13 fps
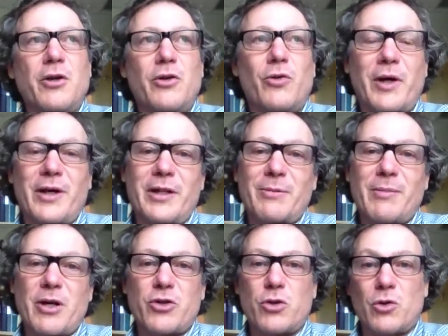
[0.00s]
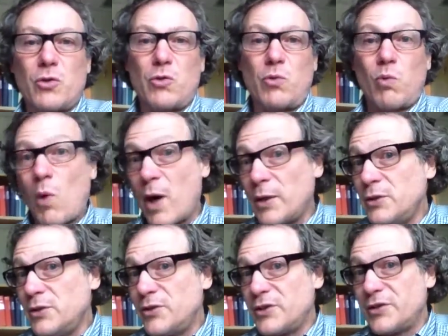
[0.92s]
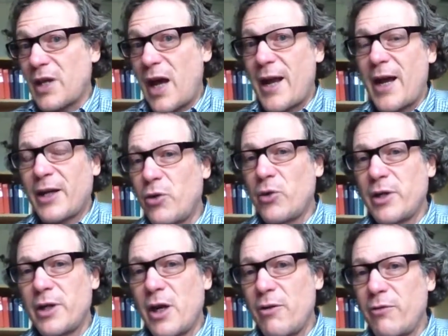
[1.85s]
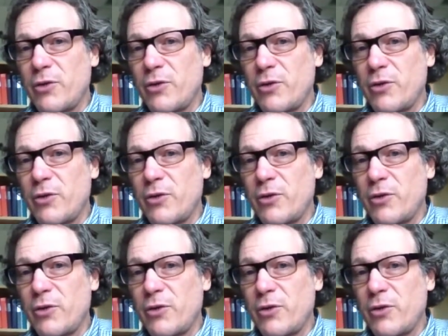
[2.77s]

Do I need to measure once? Is that accurate enough?